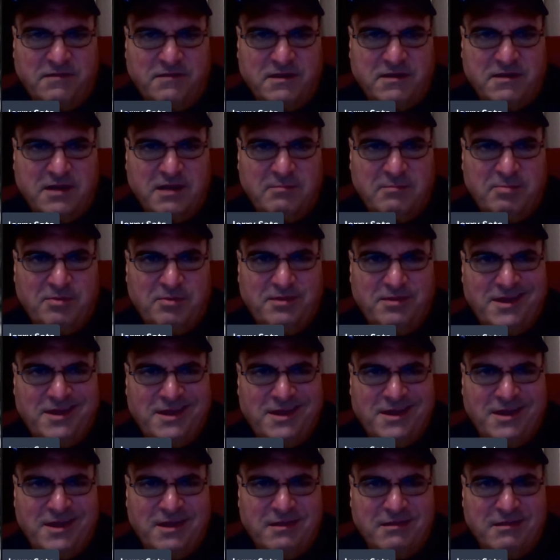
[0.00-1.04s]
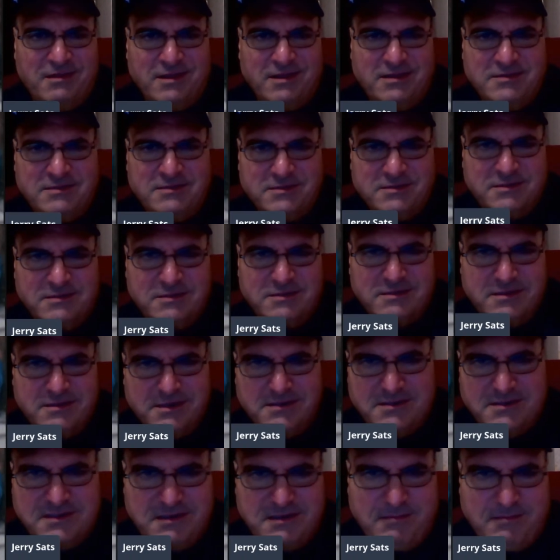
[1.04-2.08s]
that they pput in it
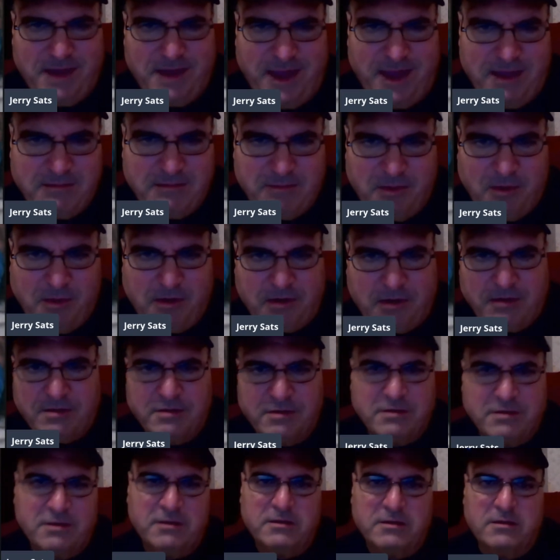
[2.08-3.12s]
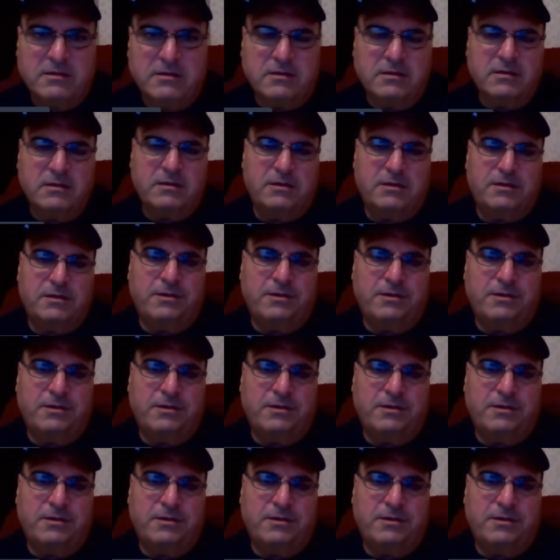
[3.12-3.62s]
that's the bad part. You